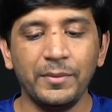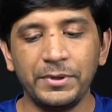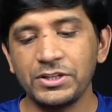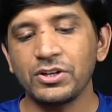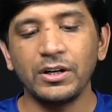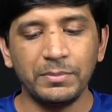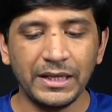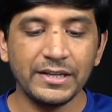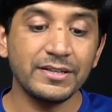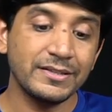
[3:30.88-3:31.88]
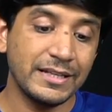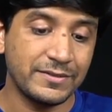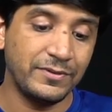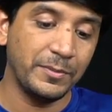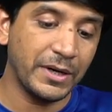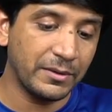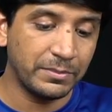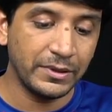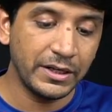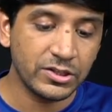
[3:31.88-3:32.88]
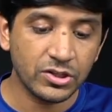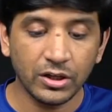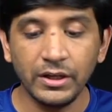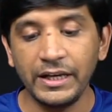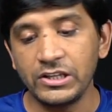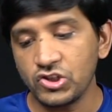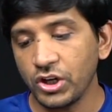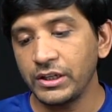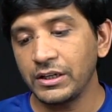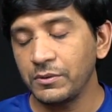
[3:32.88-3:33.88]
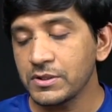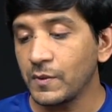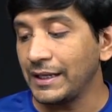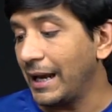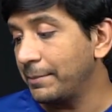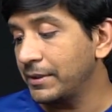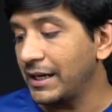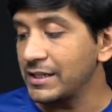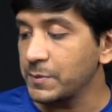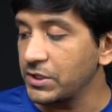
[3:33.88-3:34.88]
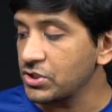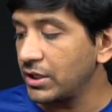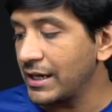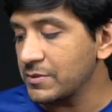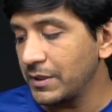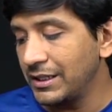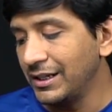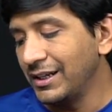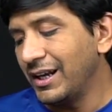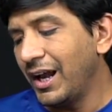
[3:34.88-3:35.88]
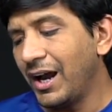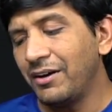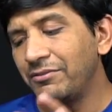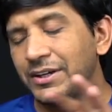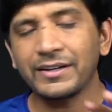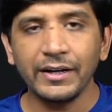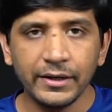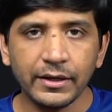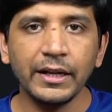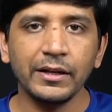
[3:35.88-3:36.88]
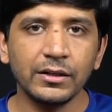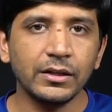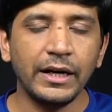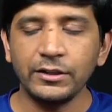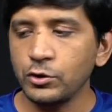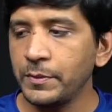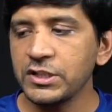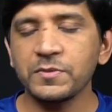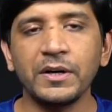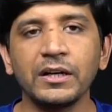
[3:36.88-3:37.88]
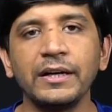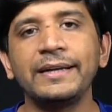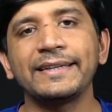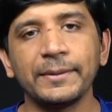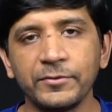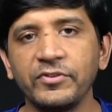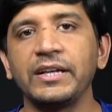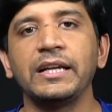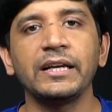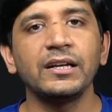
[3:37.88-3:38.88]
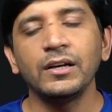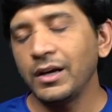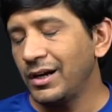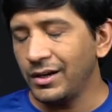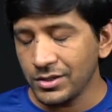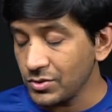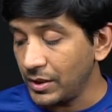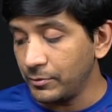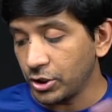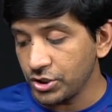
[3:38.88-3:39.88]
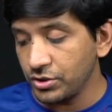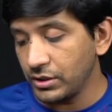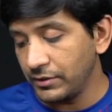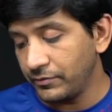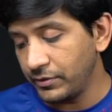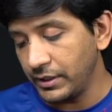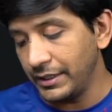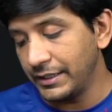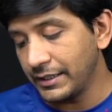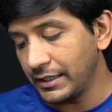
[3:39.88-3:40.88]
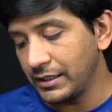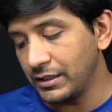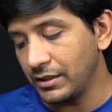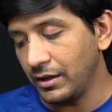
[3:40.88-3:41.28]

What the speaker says: pre-installed applications. There's Flipkart pre-installed, Enjoy Now is one app that is pre-installed as well. We tried running Antutu benchmark, it kept failing. So I'm not sure if it can